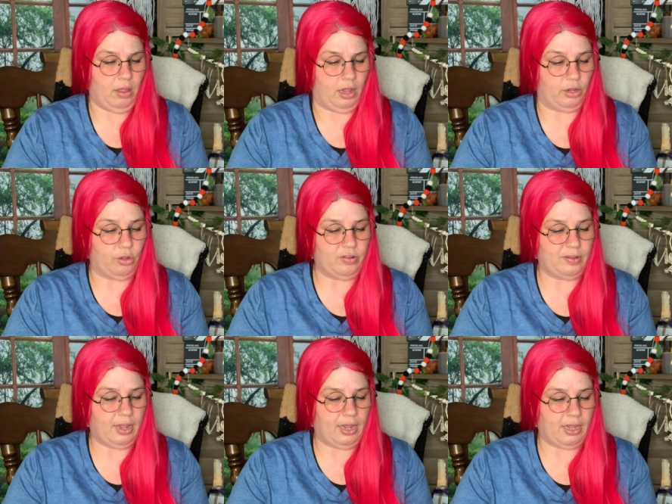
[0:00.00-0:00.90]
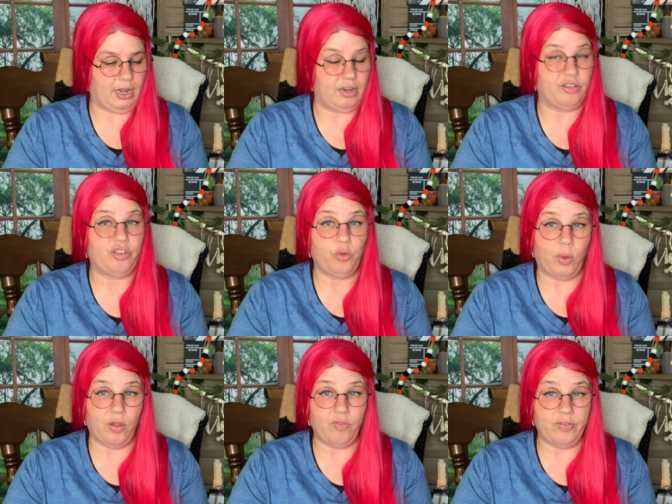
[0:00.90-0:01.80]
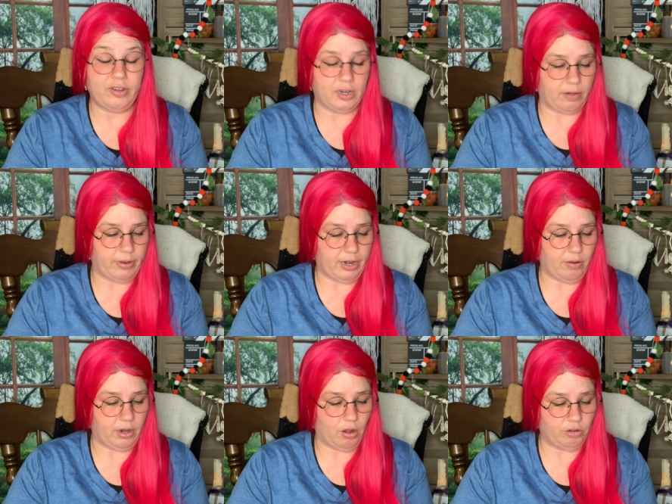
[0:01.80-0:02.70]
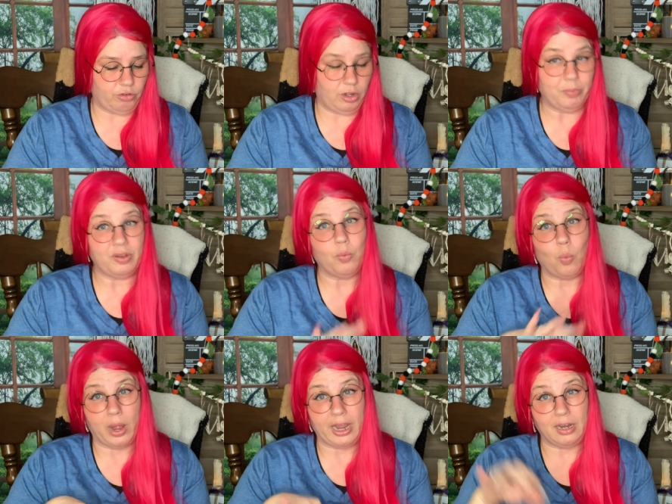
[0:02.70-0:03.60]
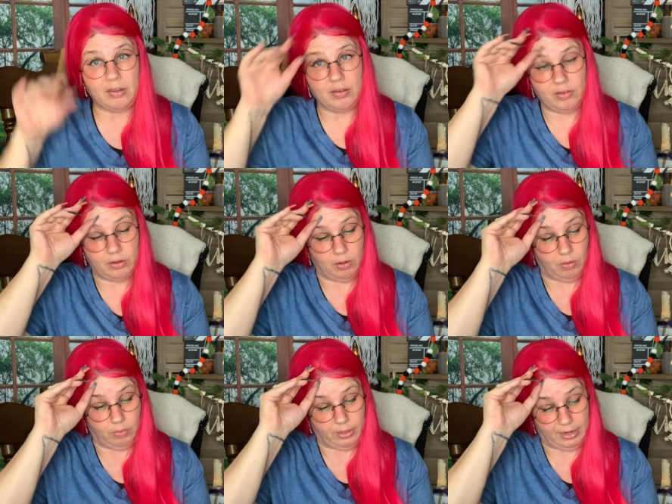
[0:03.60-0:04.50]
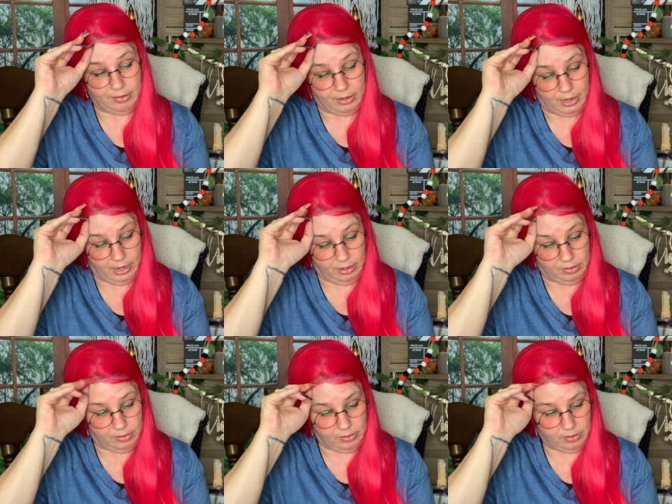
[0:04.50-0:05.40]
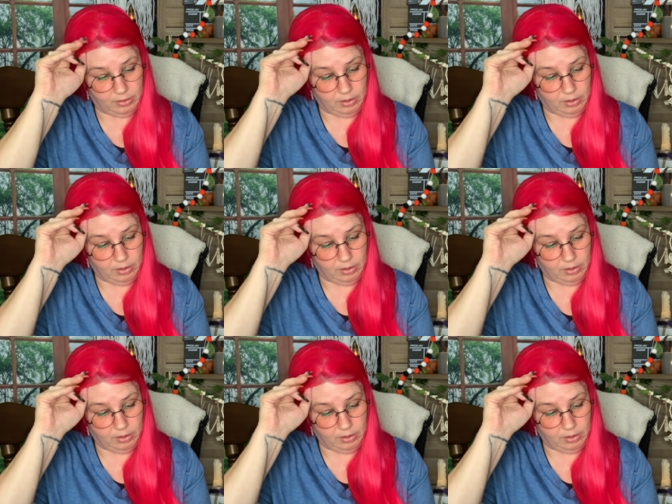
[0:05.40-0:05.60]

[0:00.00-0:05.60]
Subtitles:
It looks like it is $12.59 right now, and it also comes in white. So that's nice.